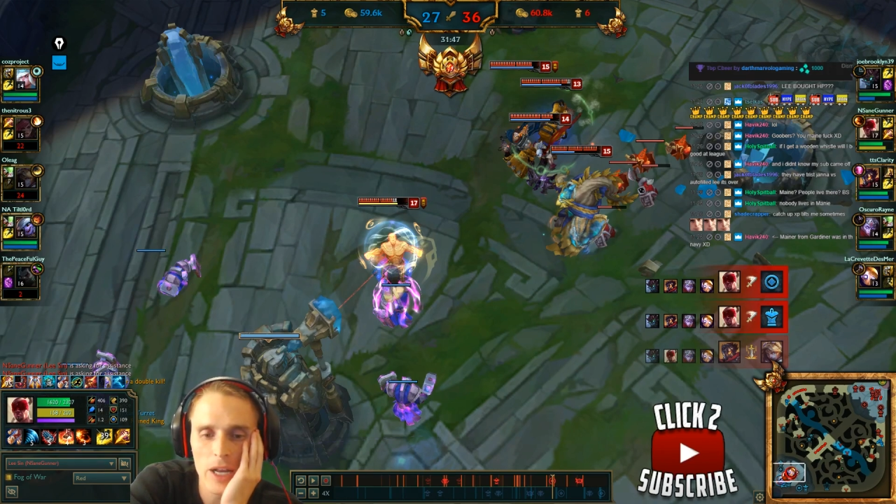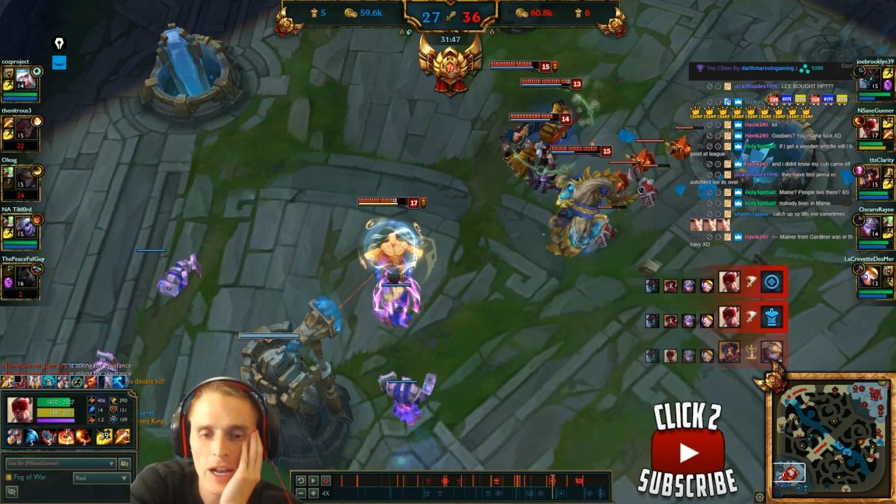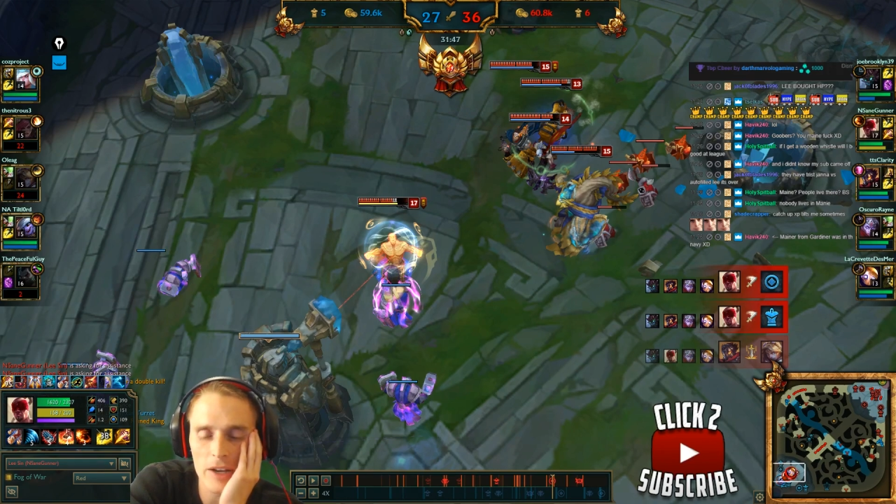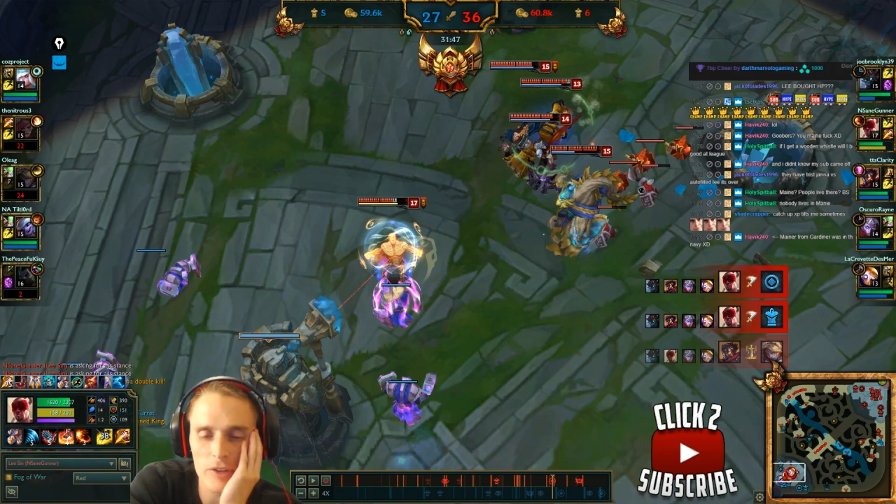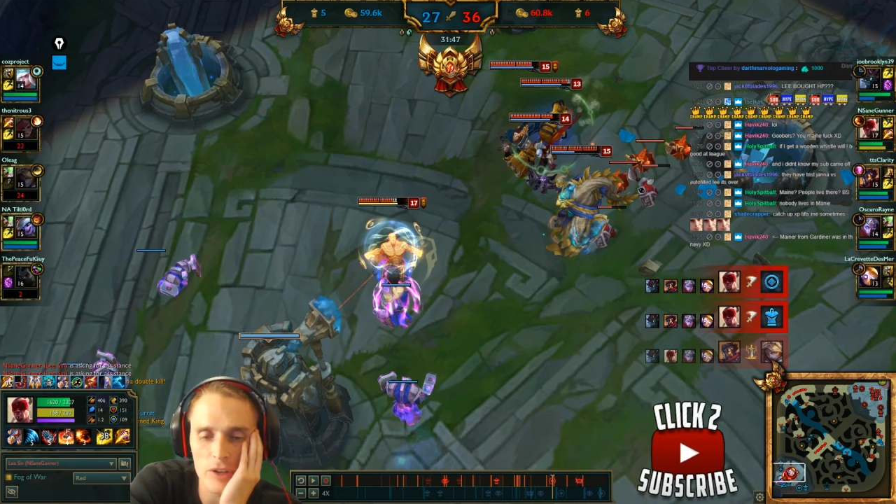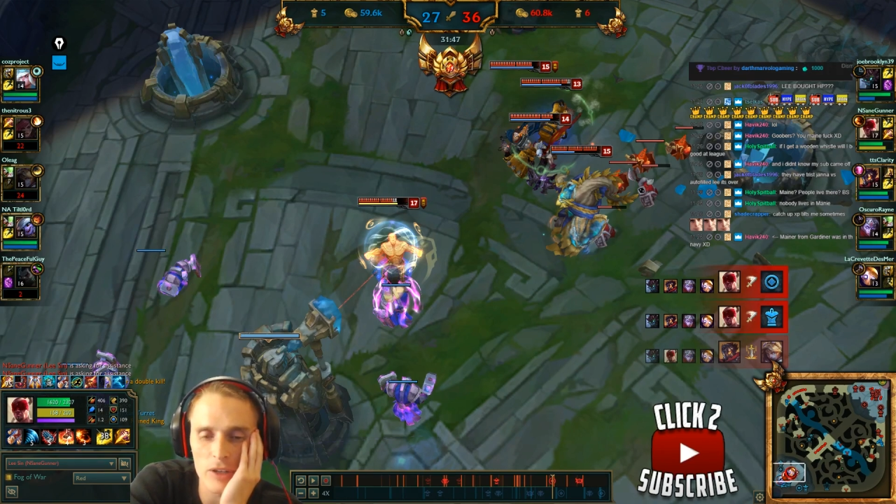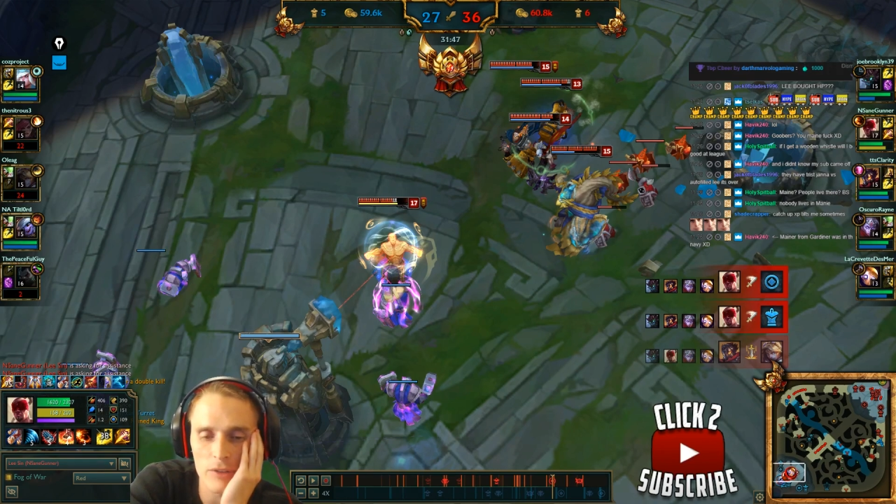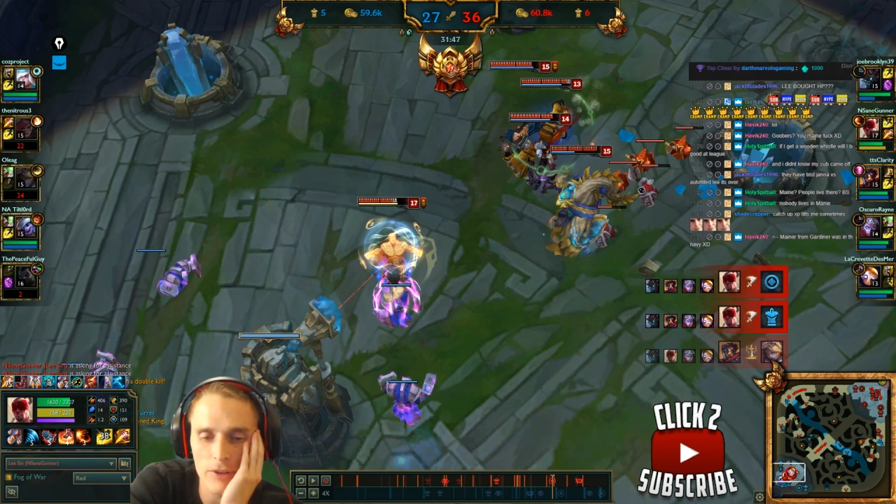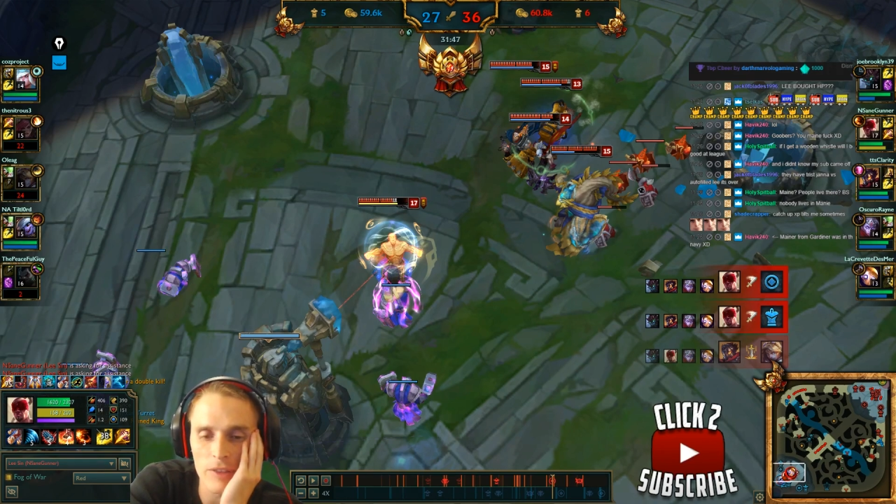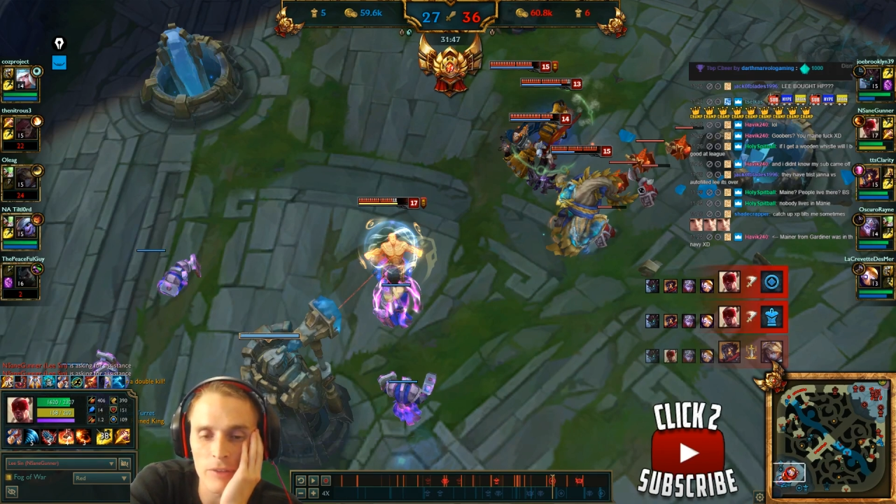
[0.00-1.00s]
and is going to
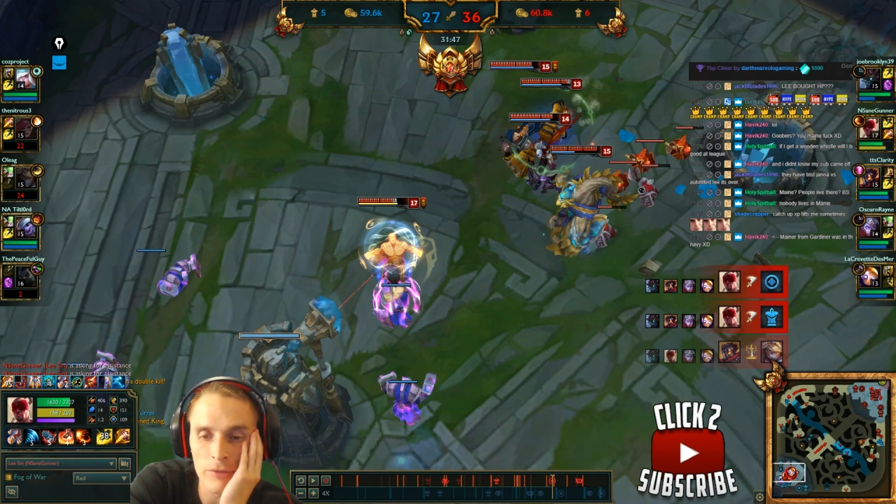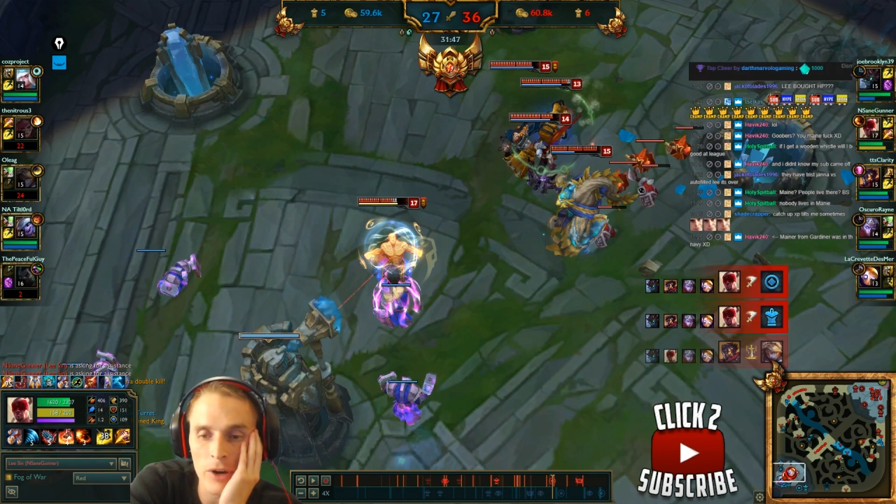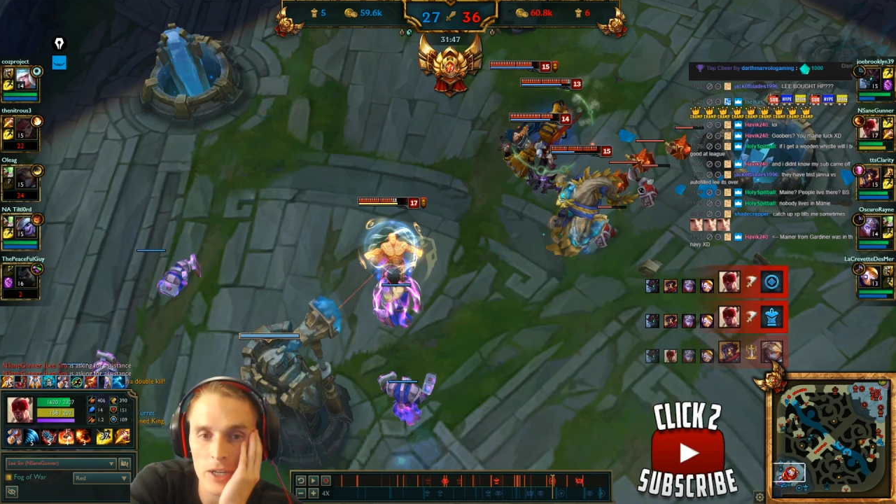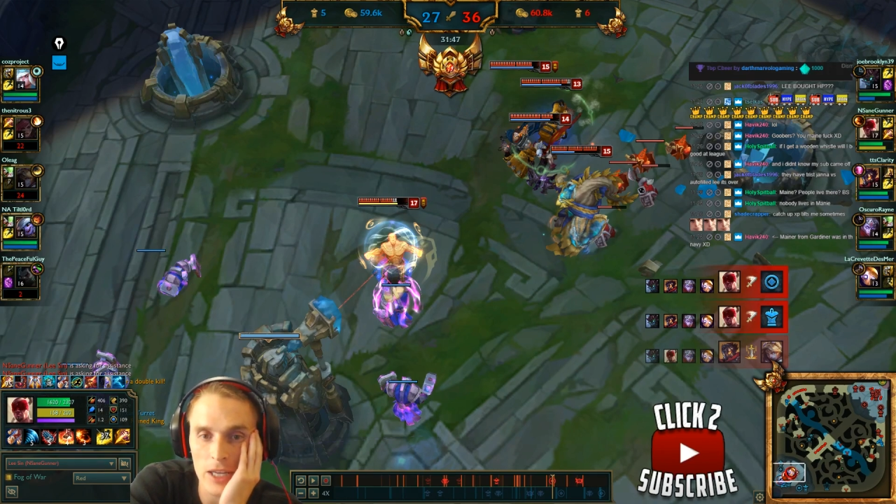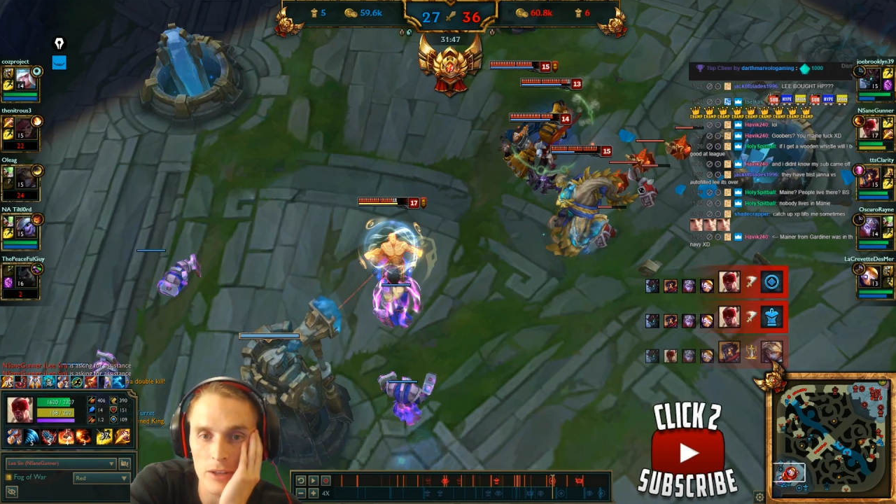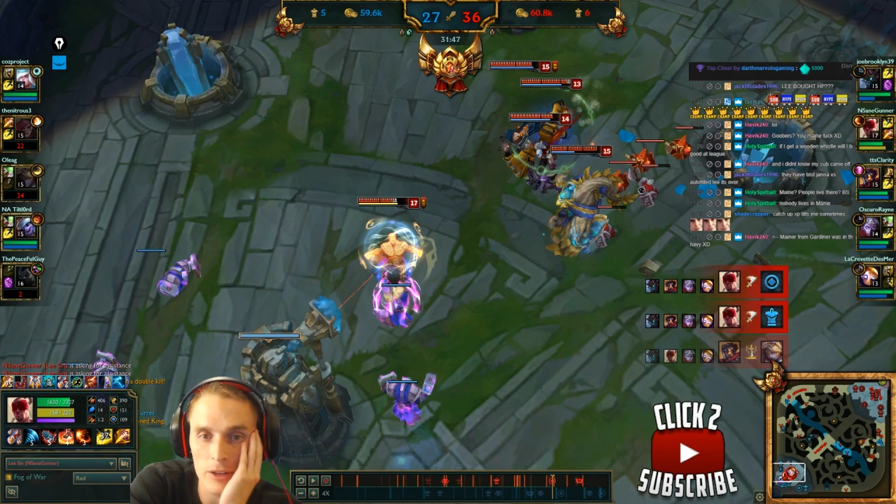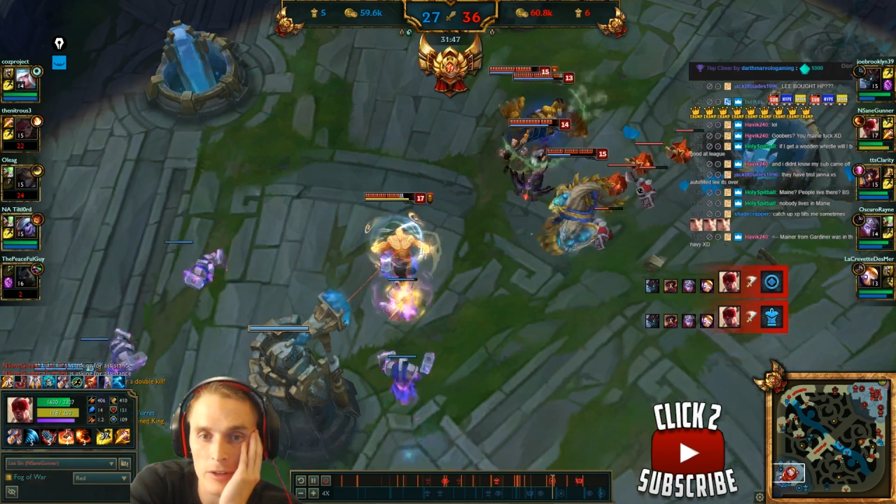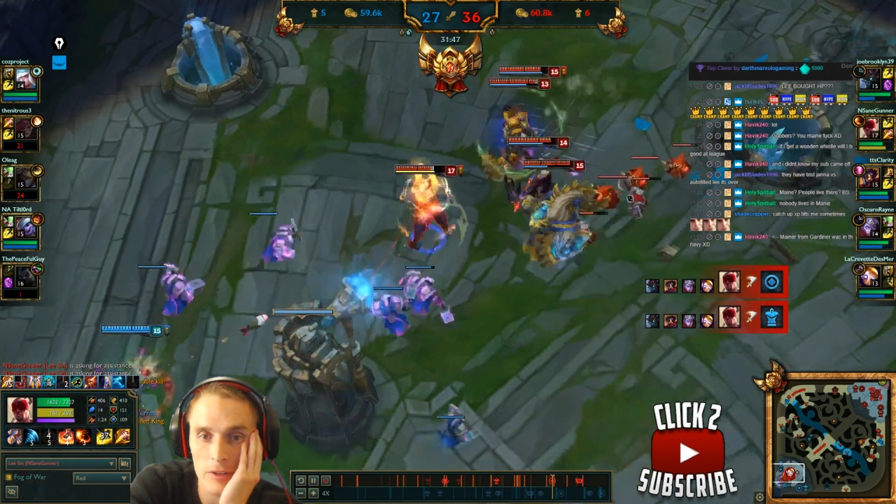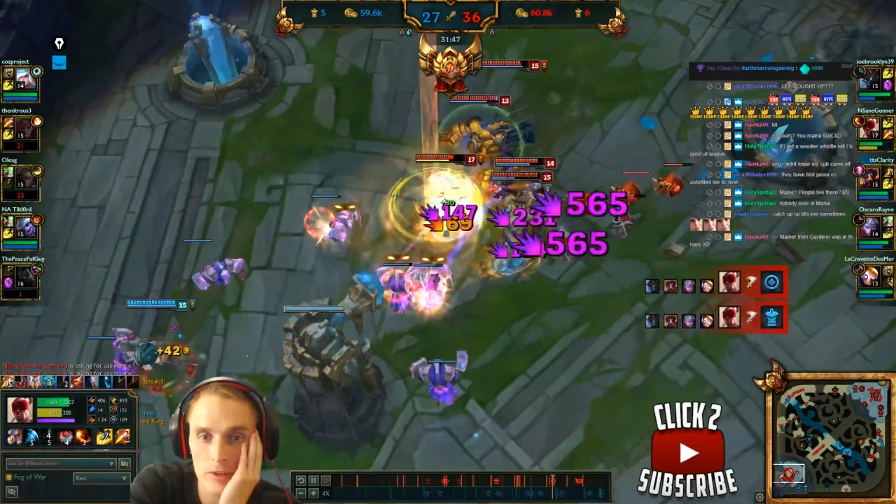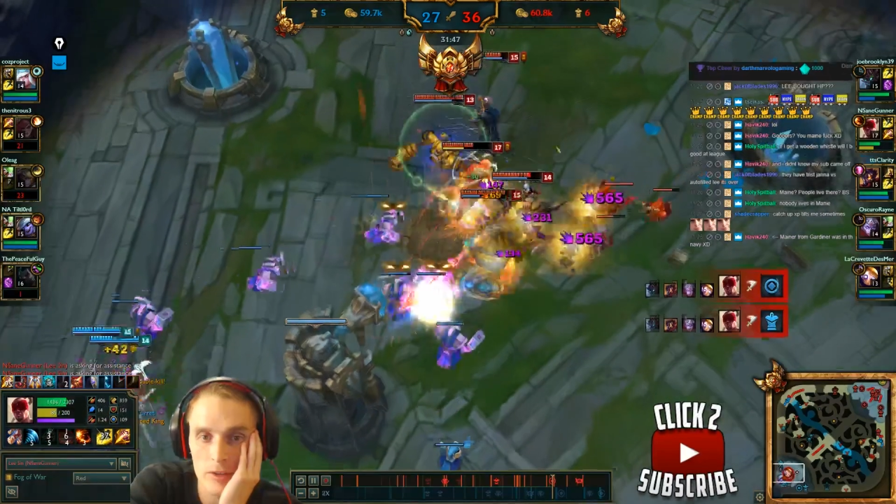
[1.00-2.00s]
defend the fuck out of
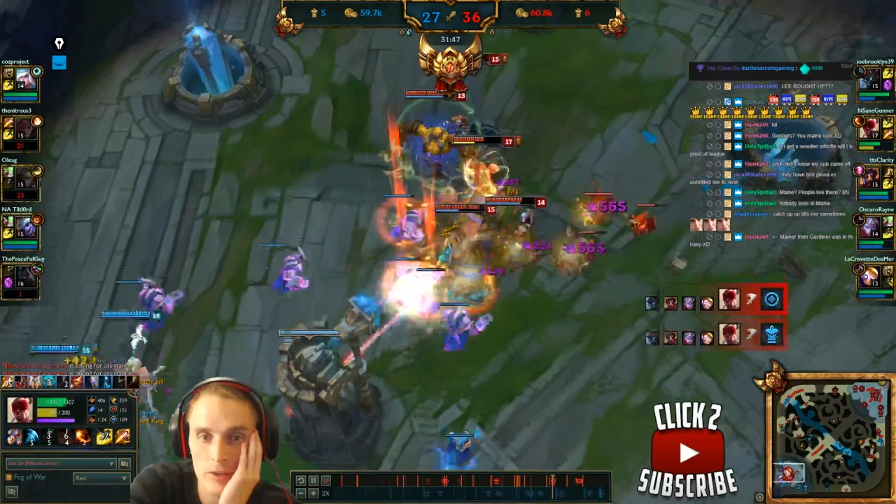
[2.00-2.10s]
this.